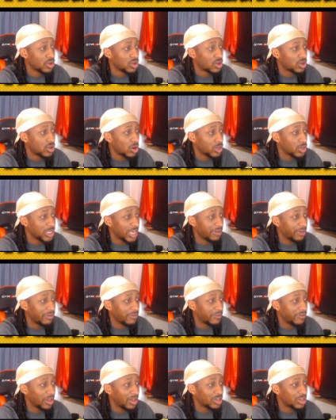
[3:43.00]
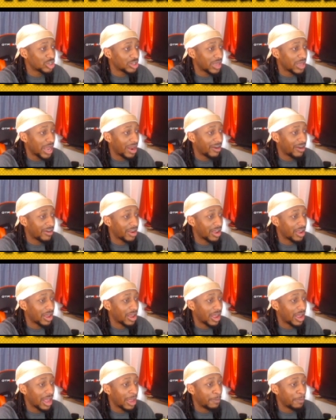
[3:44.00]
Go to every village in the
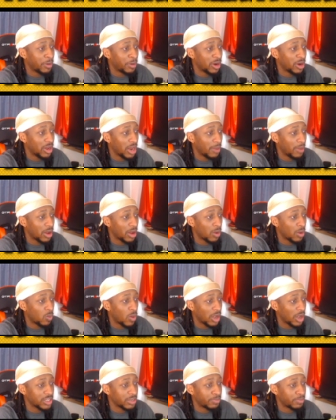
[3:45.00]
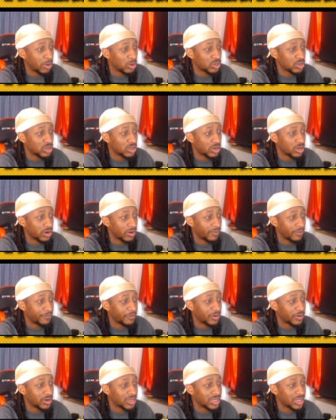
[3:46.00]
area and put up a wanted poster
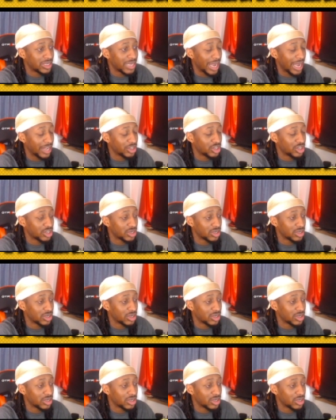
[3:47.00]
for Stetch.